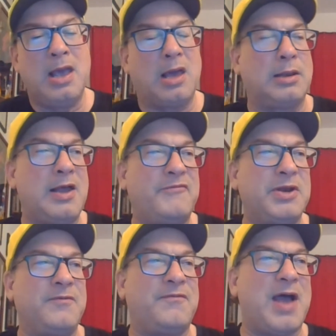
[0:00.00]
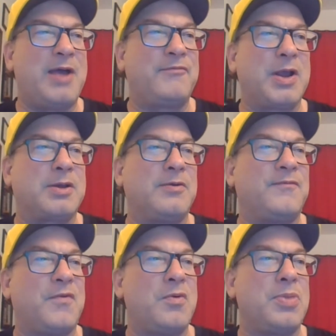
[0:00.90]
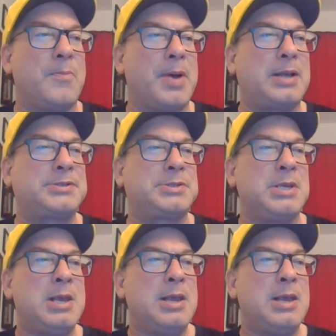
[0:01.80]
11-5 record for the Bucks.